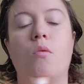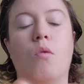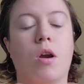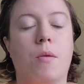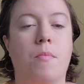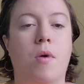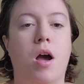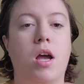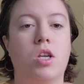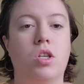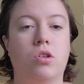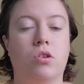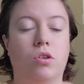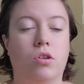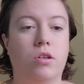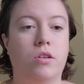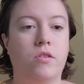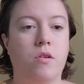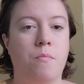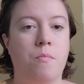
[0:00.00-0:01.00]
What I might do
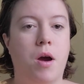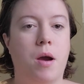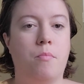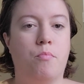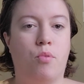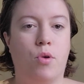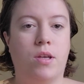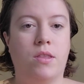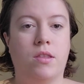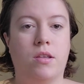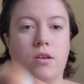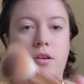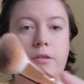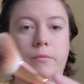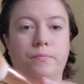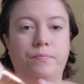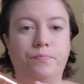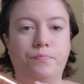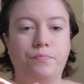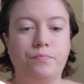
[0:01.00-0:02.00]
is I might bring the